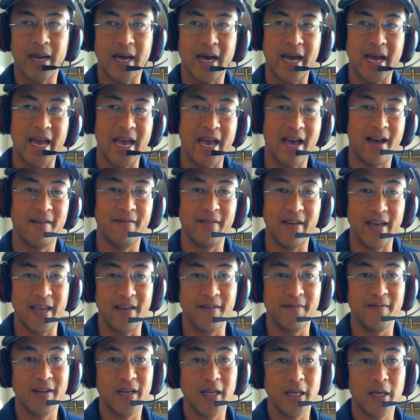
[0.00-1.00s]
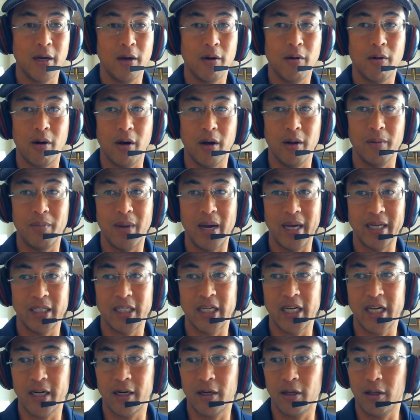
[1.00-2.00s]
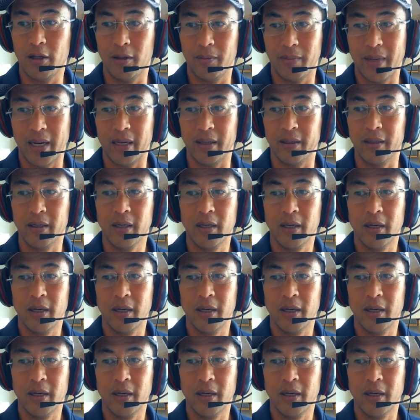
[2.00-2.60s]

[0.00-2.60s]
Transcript: I have a video on my channel about